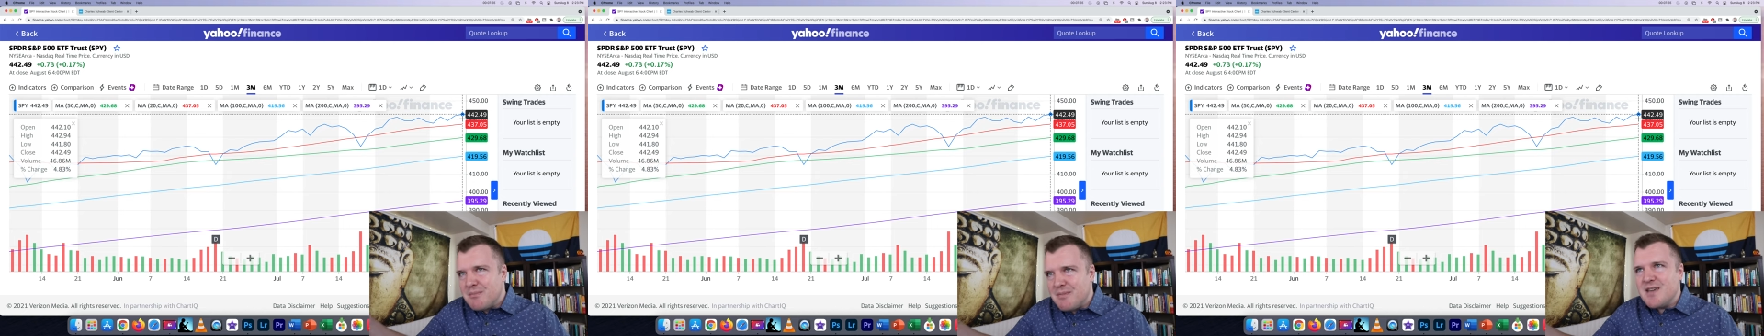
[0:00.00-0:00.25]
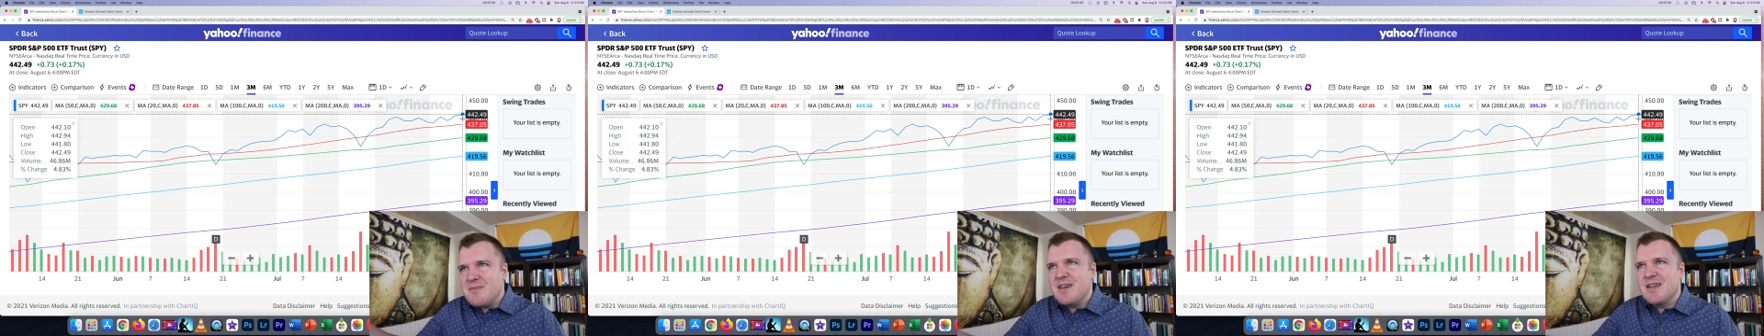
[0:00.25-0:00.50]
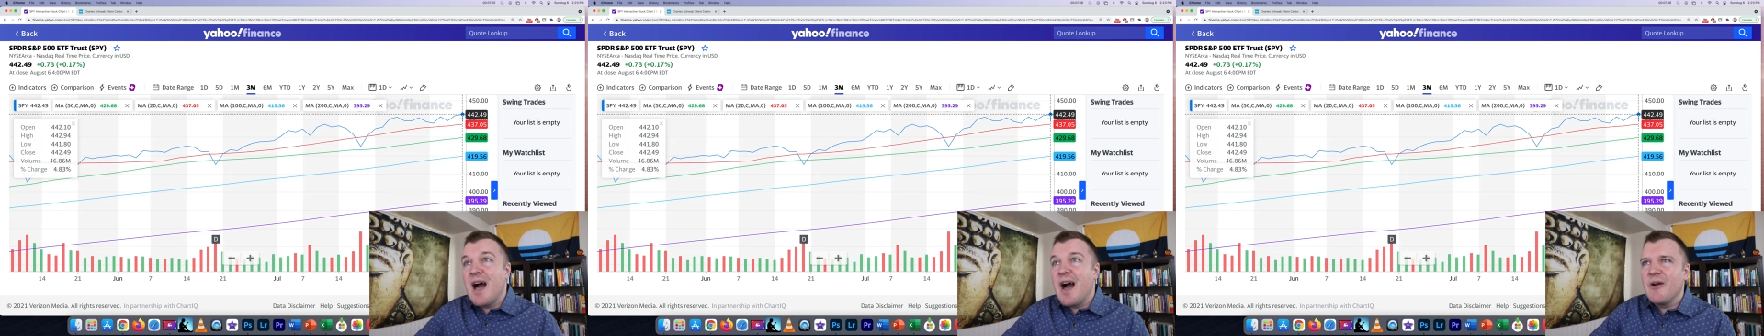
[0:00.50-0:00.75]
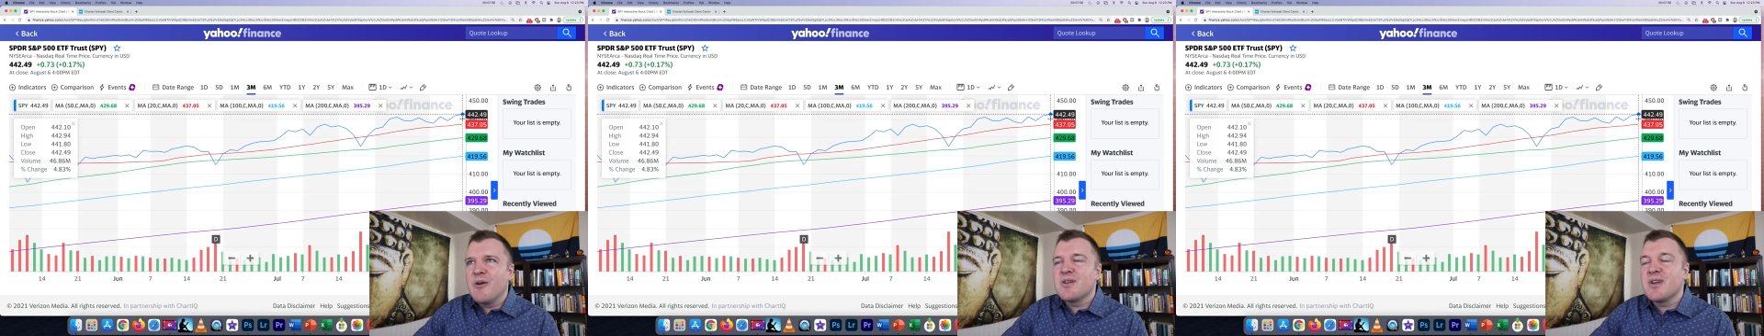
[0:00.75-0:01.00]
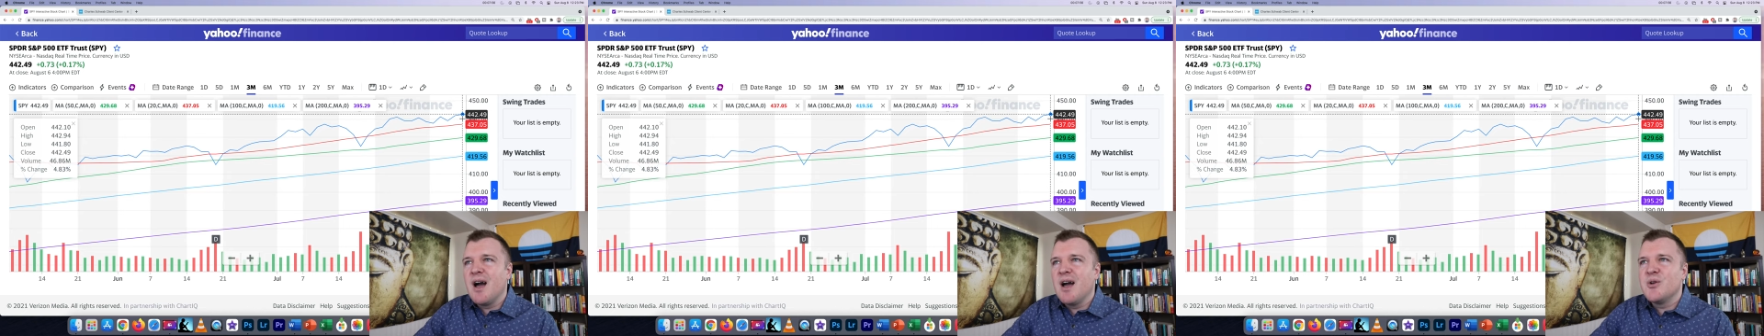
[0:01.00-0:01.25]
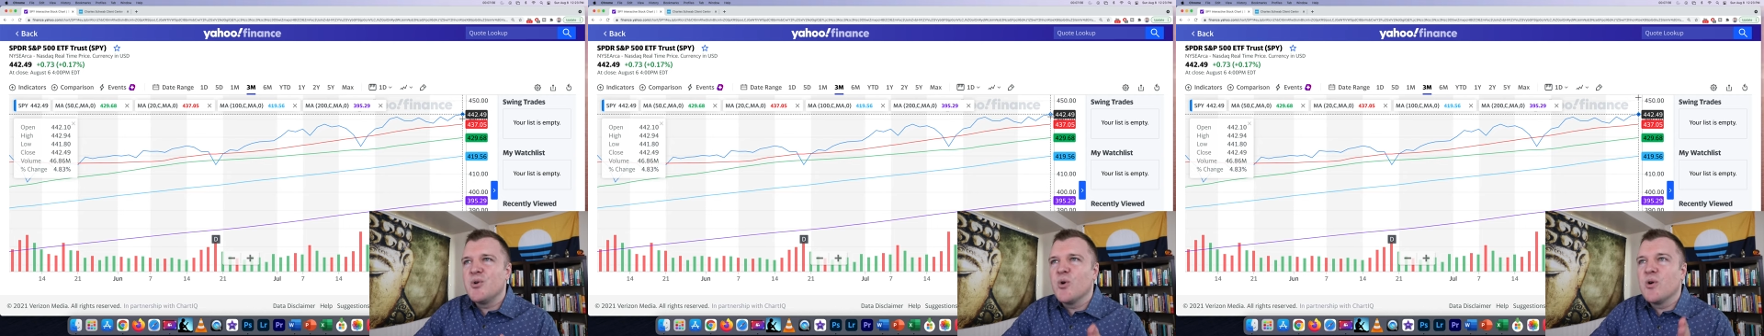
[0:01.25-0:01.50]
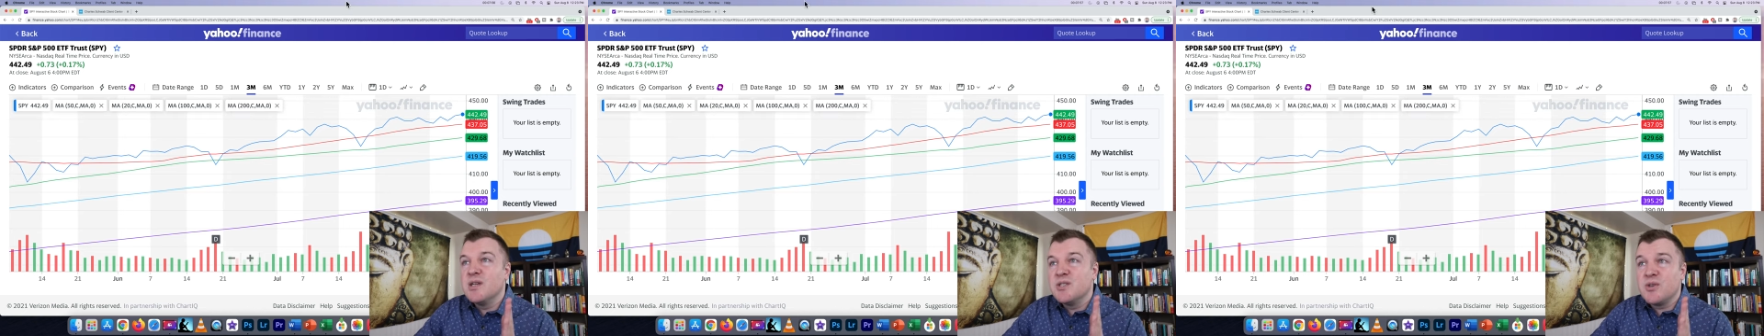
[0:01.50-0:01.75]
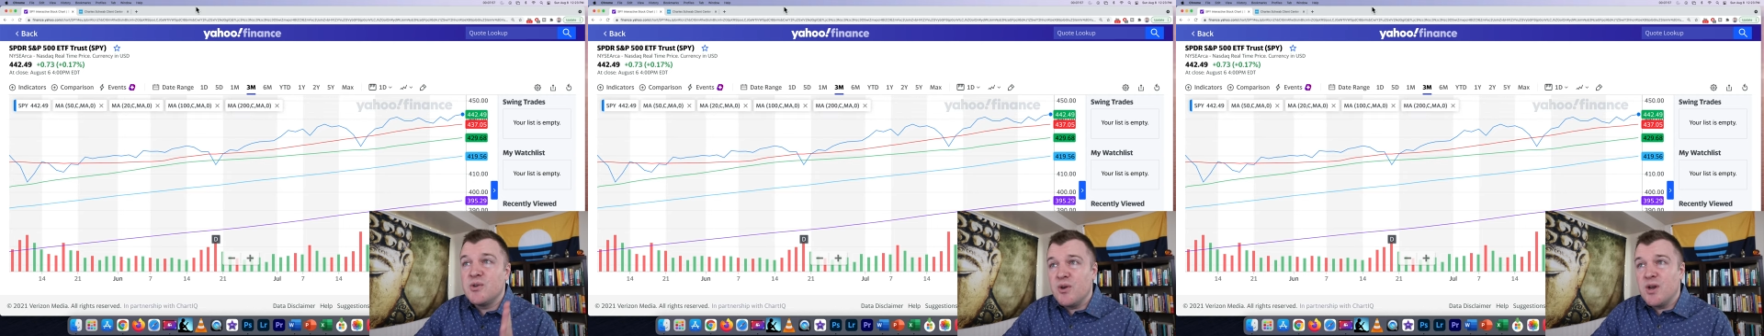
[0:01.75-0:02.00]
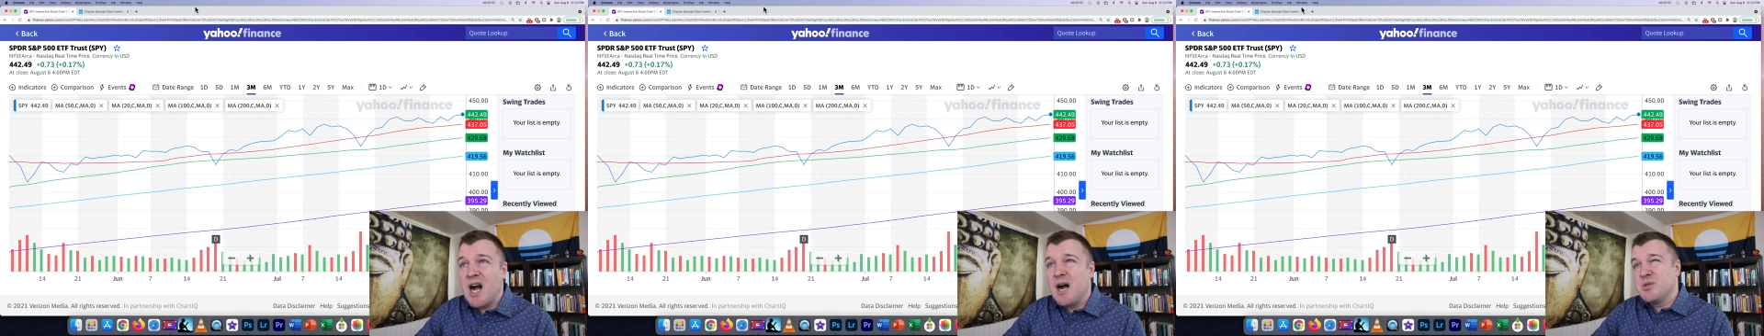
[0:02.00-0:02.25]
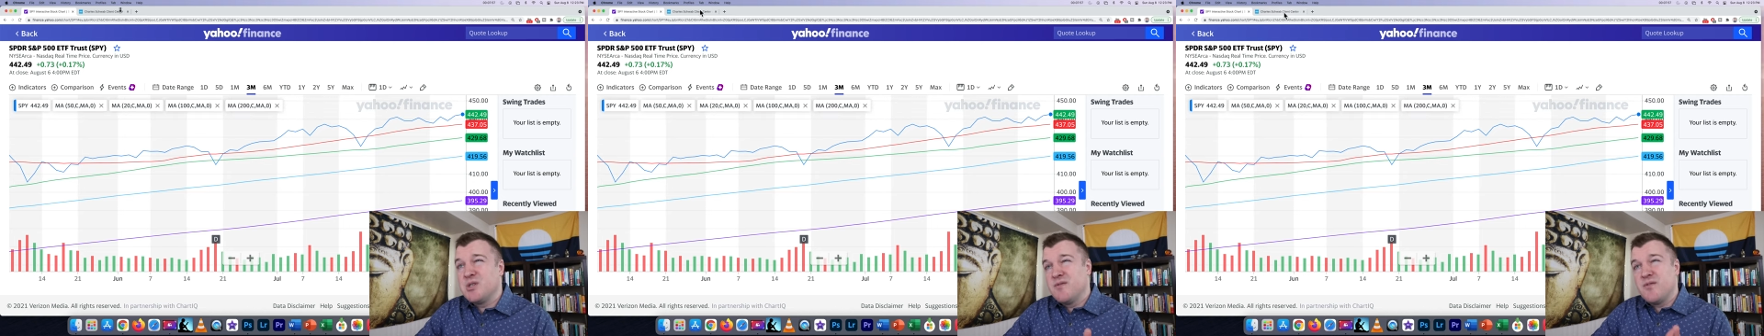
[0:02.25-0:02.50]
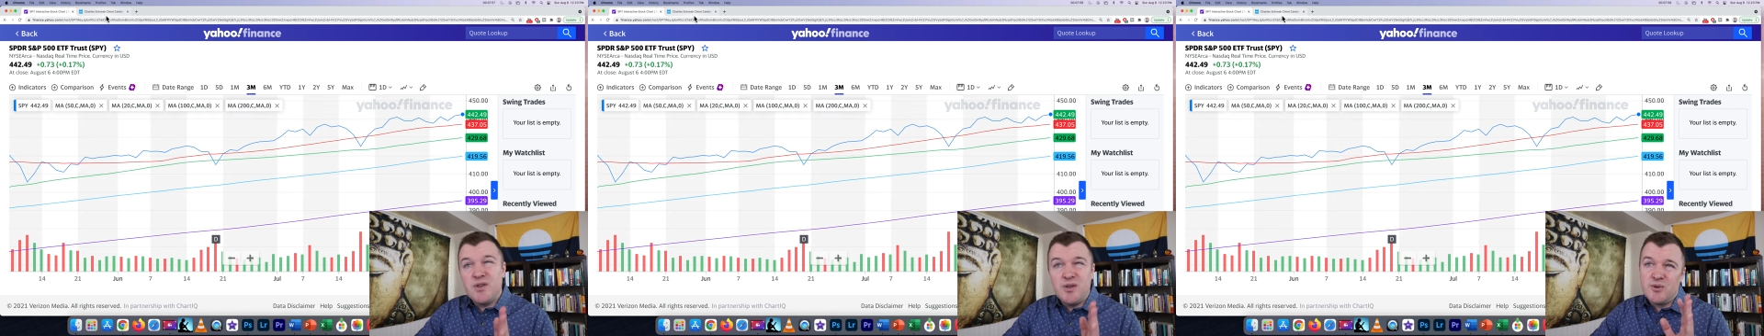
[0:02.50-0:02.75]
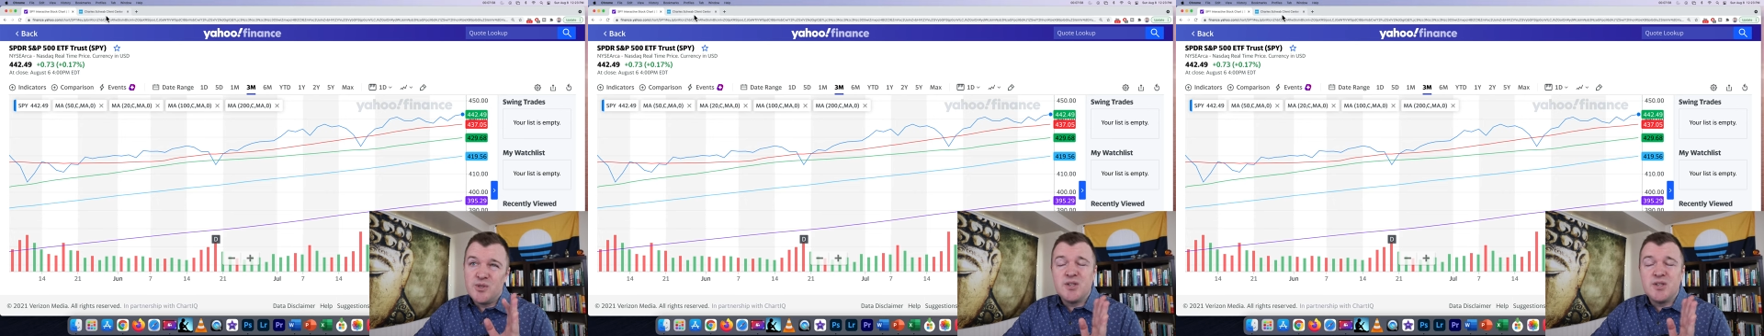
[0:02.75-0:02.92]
maybe an iron condor is a good option for you.